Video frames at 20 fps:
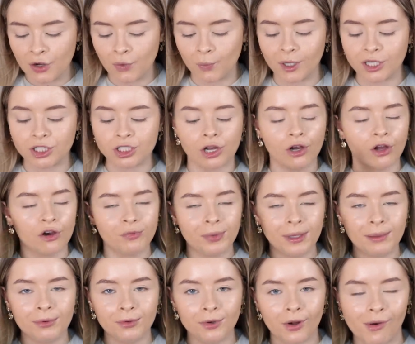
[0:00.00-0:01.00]
which a lot of
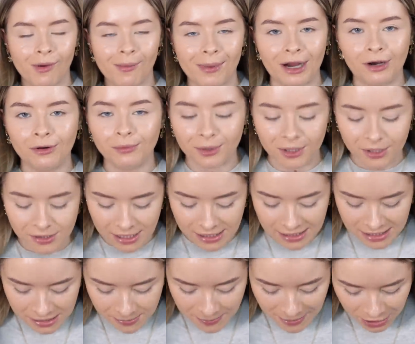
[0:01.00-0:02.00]
people know about because I
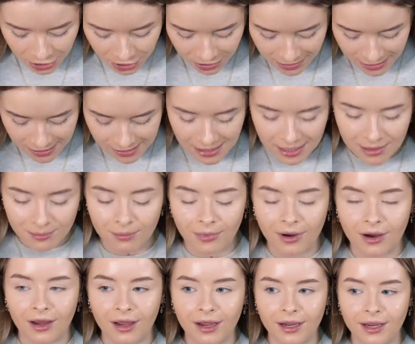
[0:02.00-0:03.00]
did mention this in
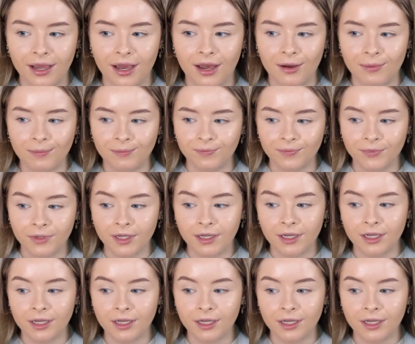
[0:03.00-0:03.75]
my um,